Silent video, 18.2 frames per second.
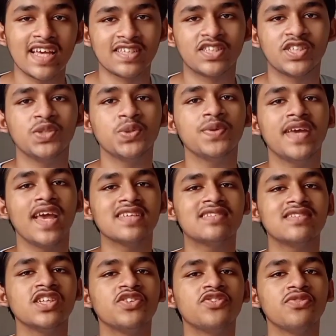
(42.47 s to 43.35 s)
Yes, you
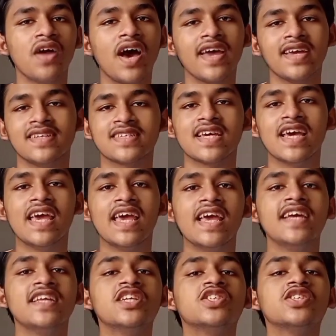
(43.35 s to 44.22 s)
guessed it right.
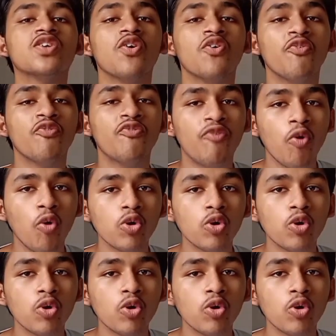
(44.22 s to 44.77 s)
It is